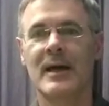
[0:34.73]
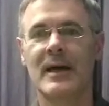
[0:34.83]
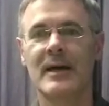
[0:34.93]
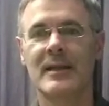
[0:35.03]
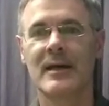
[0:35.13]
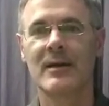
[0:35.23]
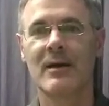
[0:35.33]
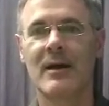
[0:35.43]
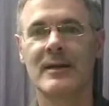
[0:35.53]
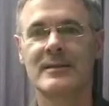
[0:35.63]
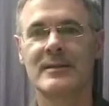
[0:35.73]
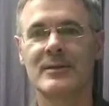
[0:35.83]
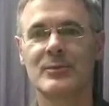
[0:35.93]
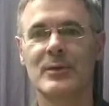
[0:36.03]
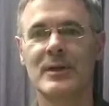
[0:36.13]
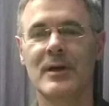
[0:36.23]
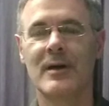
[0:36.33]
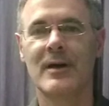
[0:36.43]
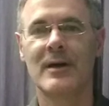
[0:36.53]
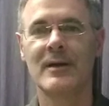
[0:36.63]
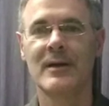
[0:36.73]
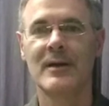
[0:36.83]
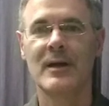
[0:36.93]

uh, that God says we are